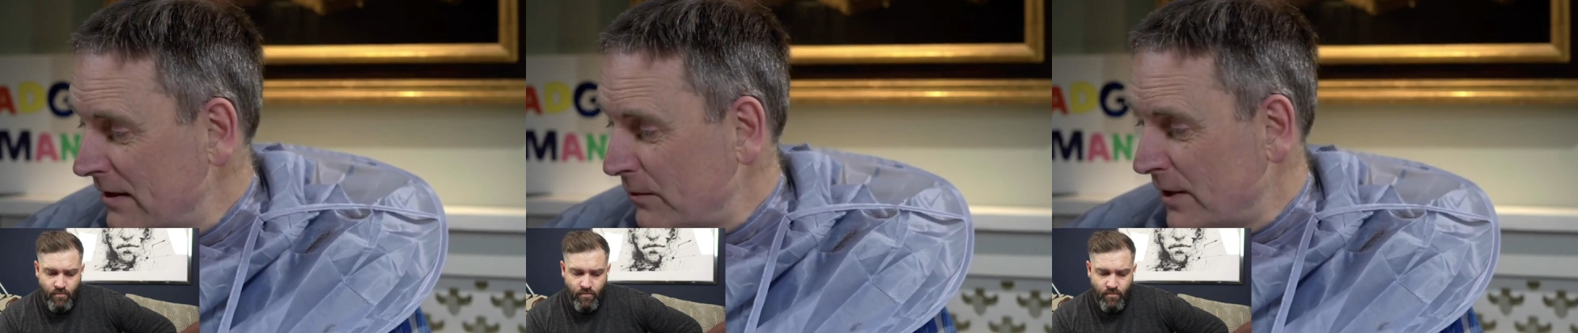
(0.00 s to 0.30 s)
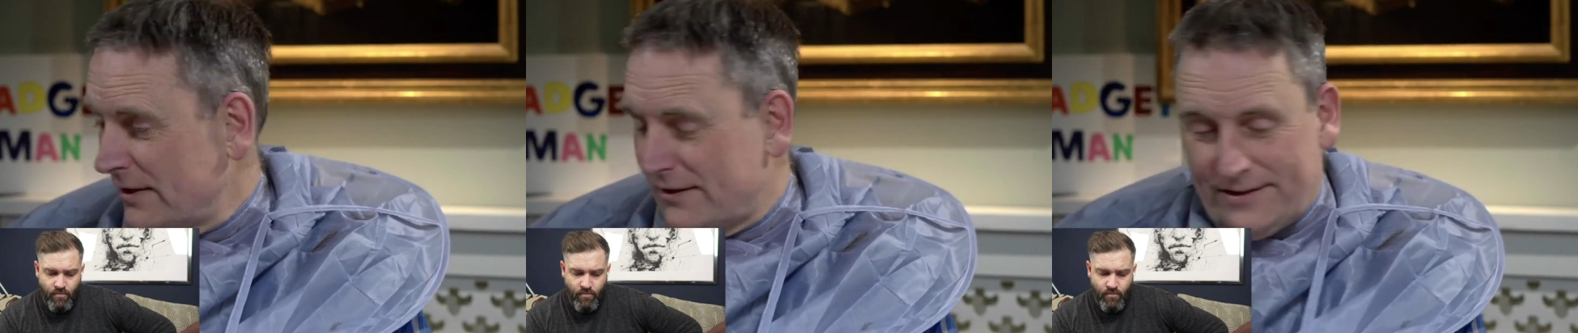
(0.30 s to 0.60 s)

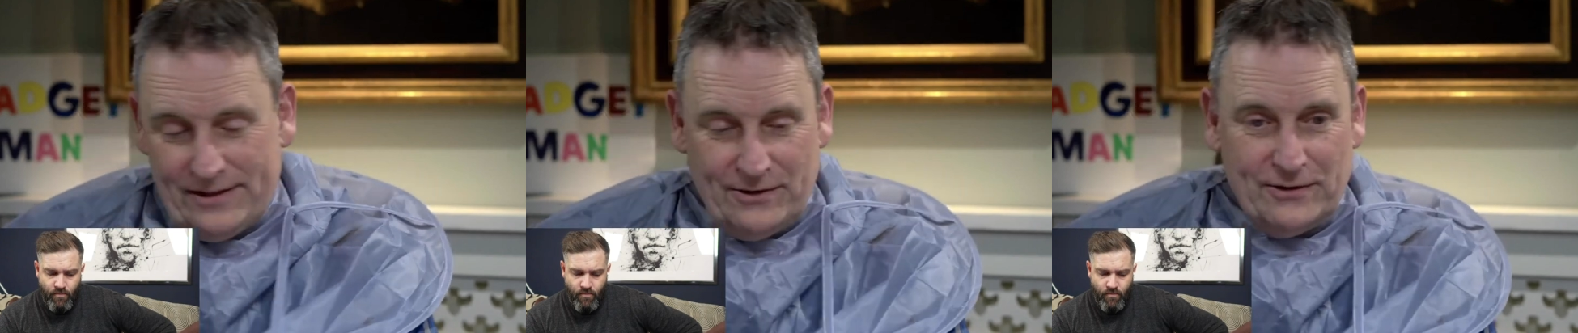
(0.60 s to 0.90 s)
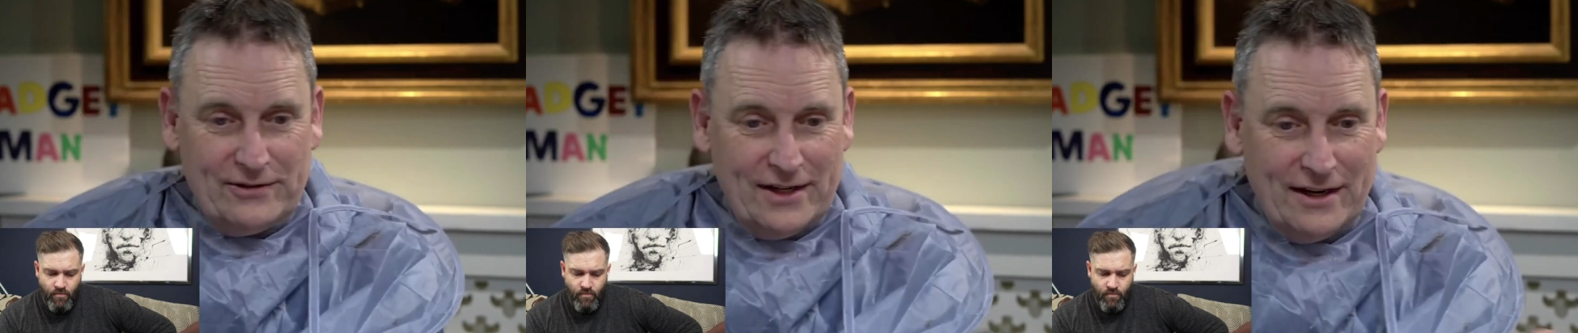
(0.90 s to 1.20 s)
Speaker 1: one, two.
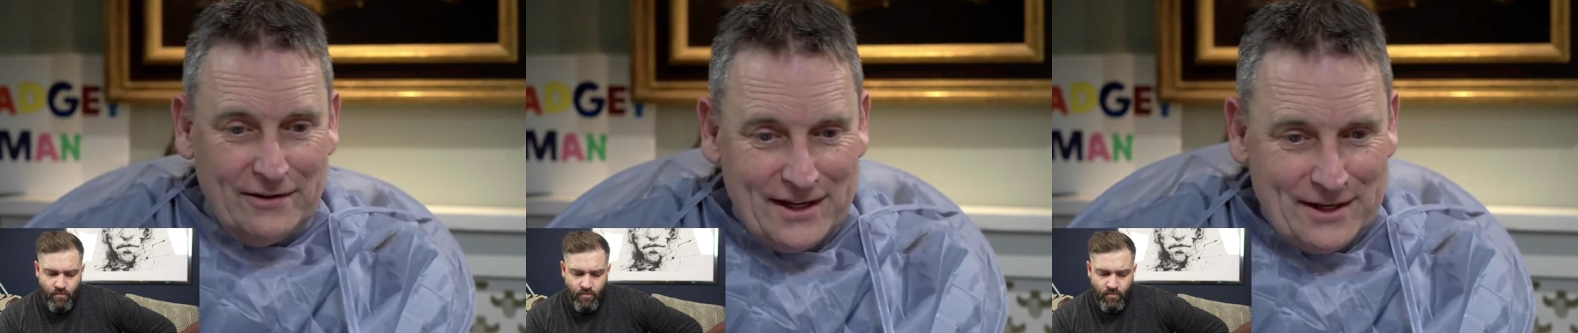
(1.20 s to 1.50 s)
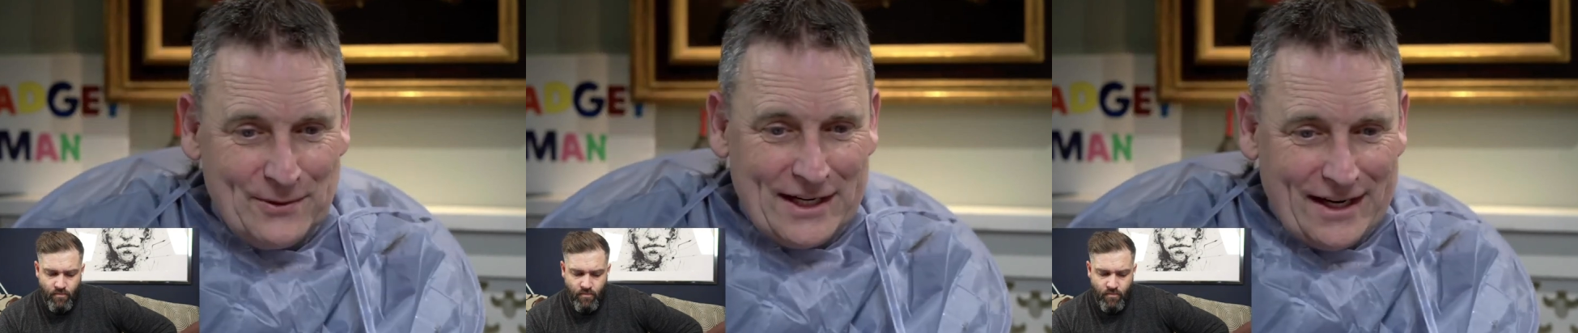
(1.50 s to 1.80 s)
So
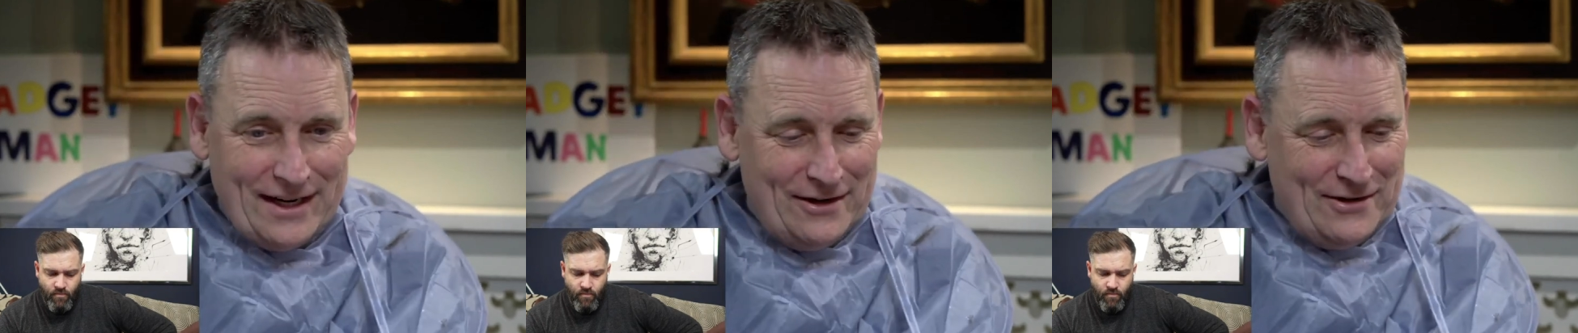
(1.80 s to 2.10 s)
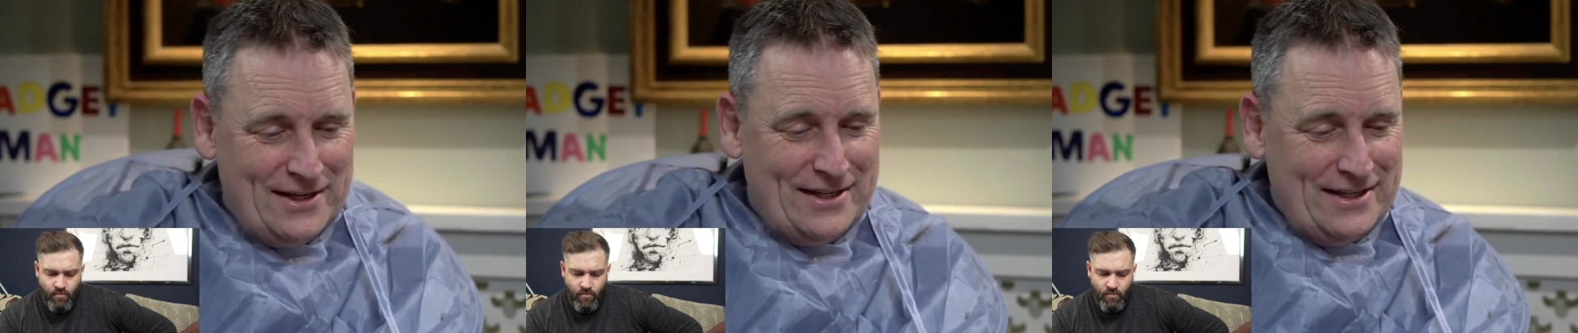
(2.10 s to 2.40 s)
here we
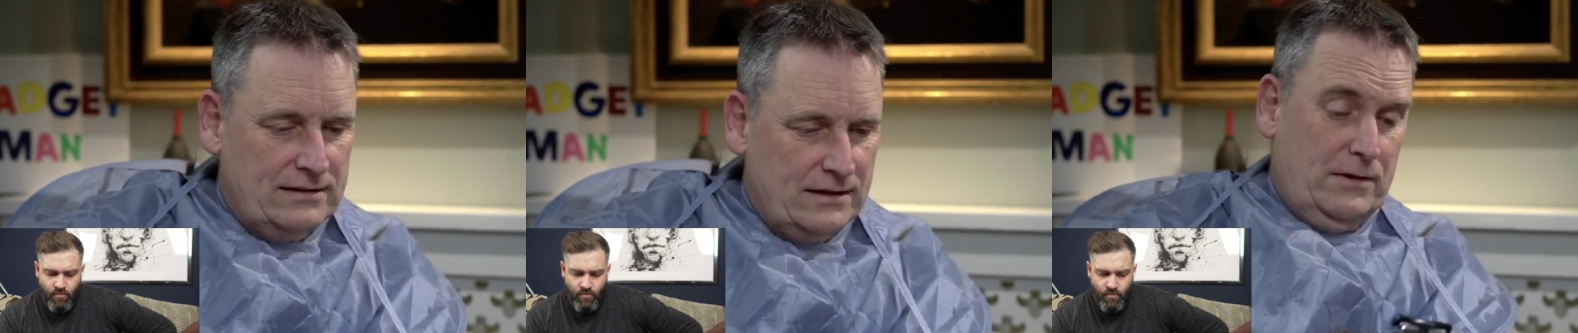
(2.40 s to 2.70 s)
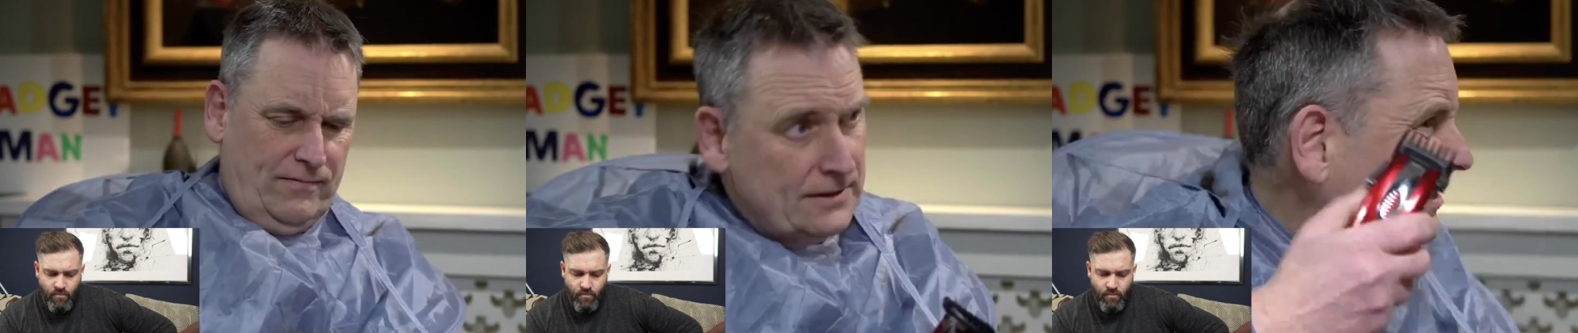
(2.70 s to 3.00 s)
go.
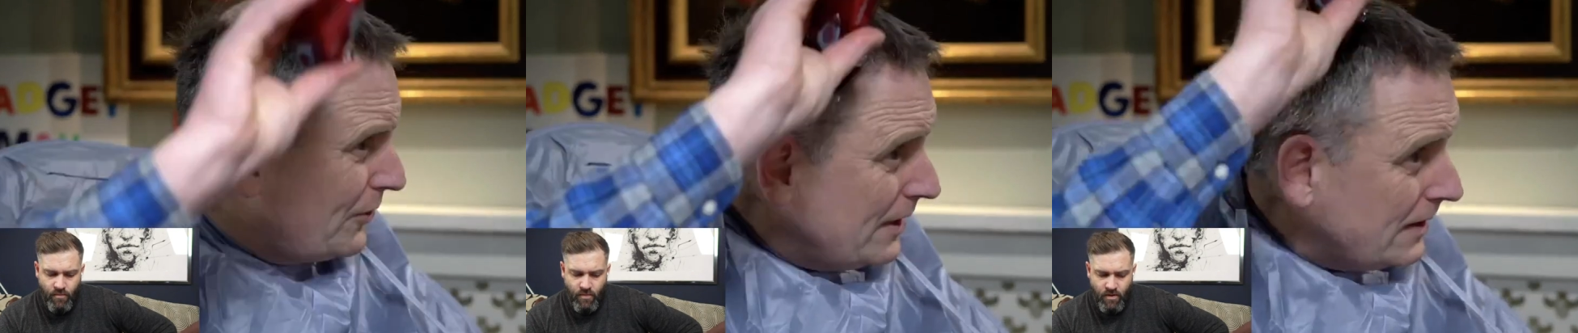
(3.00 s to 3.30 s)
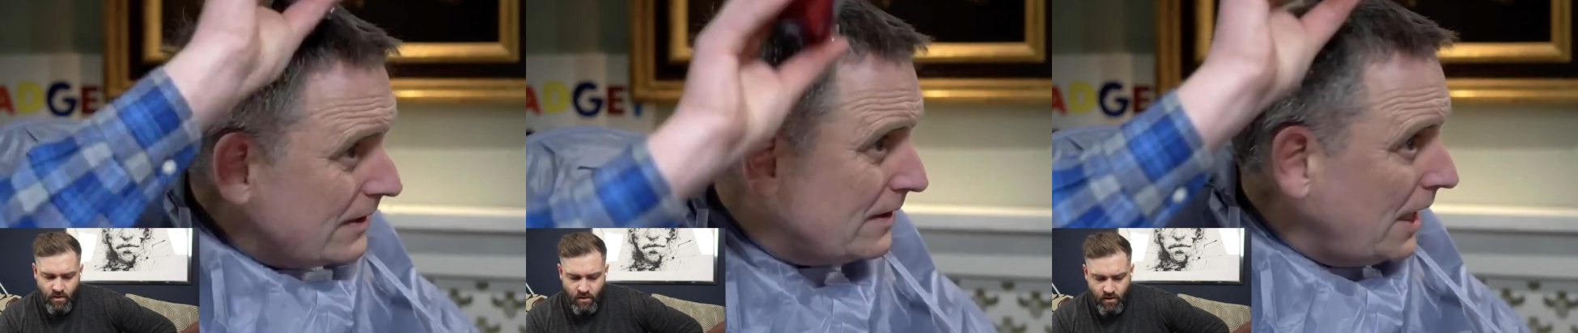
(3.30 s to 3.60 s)

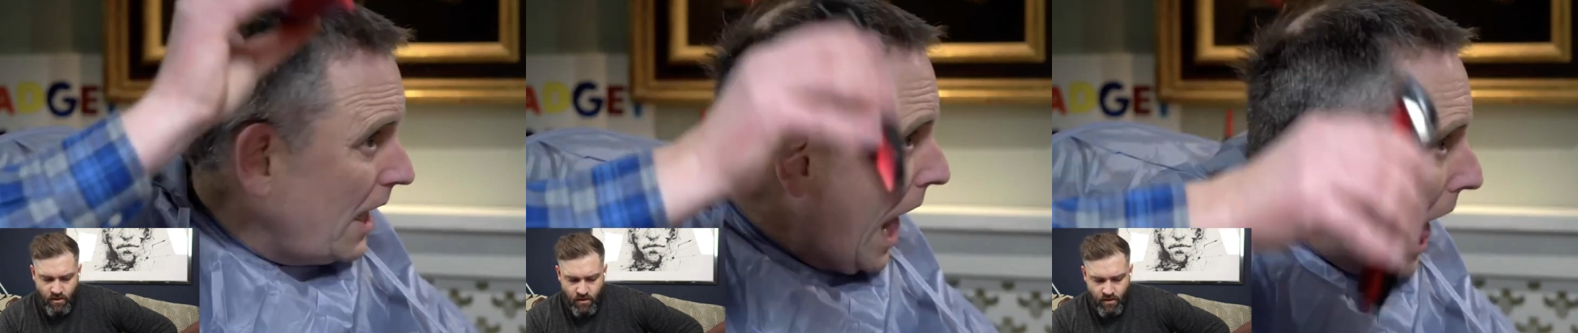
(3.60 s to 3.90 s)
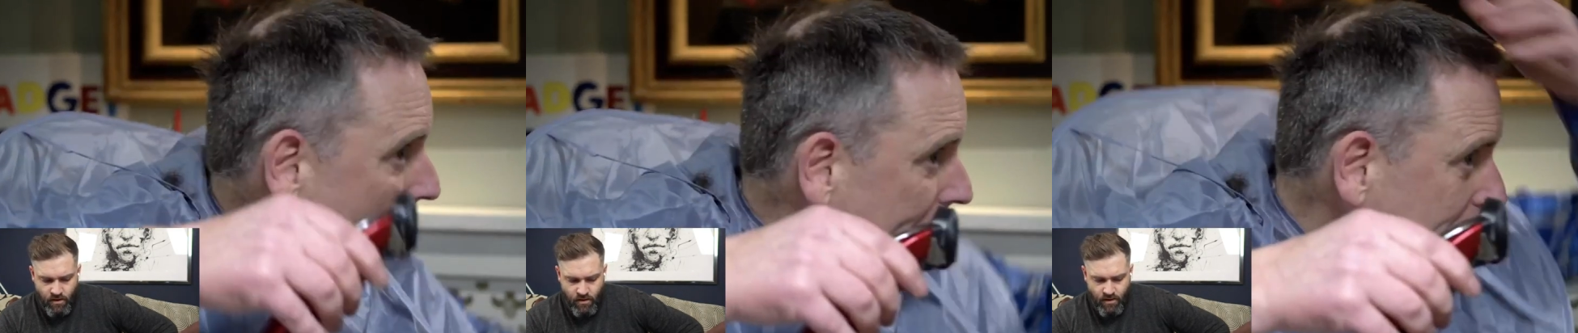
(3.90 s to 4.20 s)

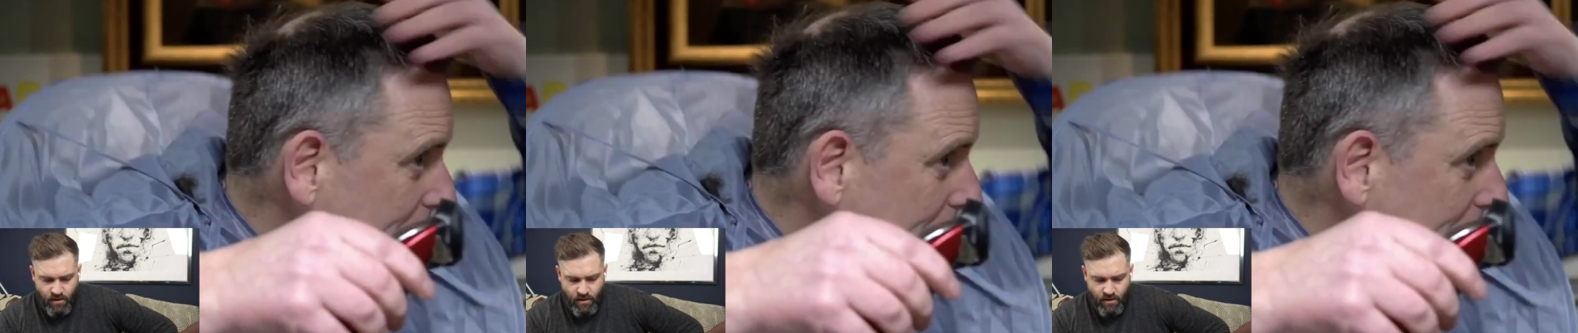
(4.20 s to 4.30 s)
Ah,